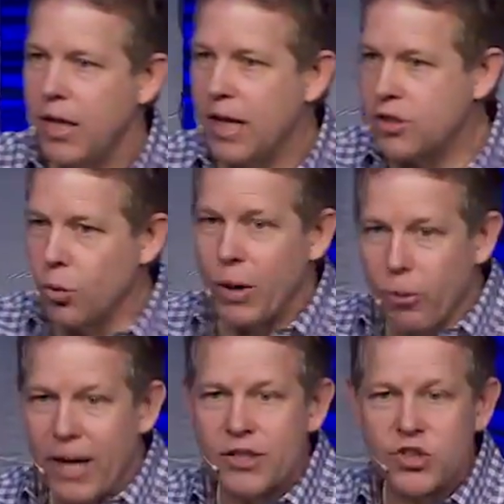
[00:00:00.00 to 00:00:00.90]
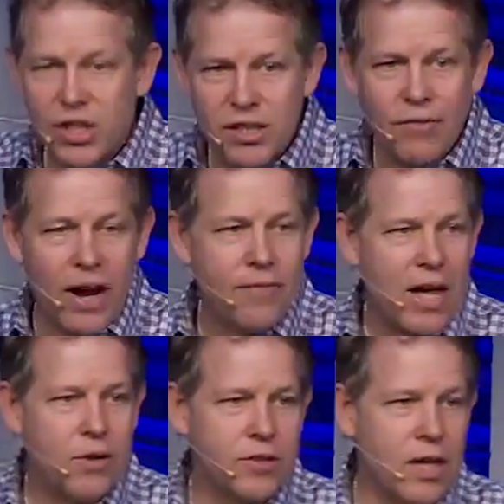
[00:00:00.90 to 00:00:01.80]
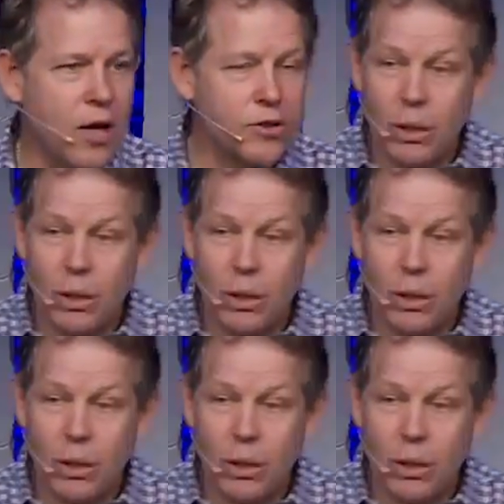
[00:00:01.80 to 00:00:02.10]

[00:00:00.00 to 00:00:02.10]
And so we raised $65,000.